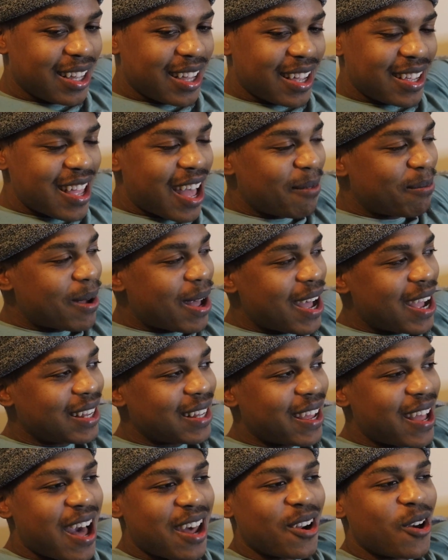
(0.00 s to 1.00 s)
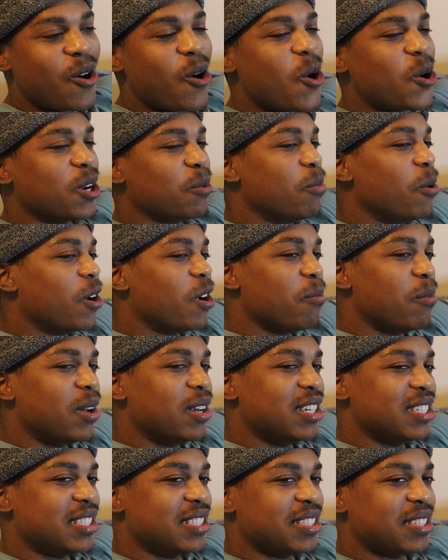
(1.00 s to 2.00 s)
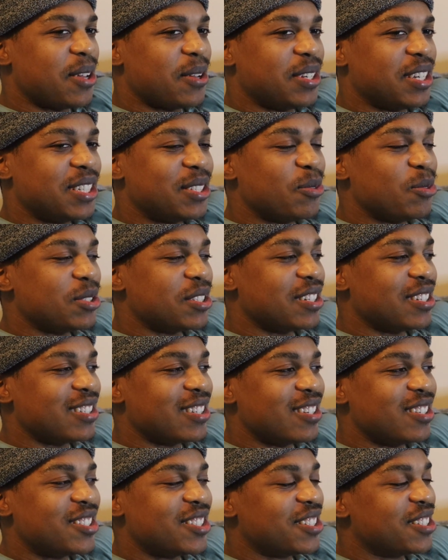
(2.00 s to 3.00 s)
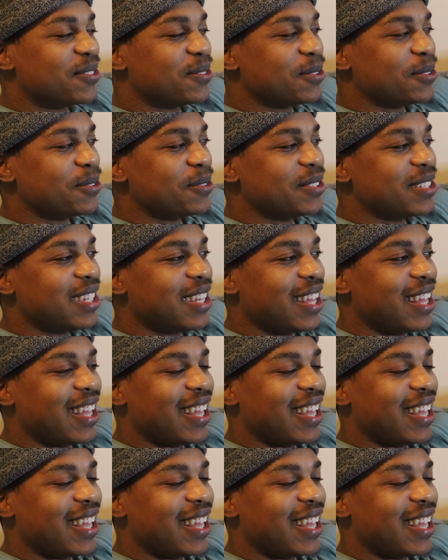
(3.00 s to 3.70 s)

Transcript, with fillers: y'all probably like, out of all the Pokemon, this was your general.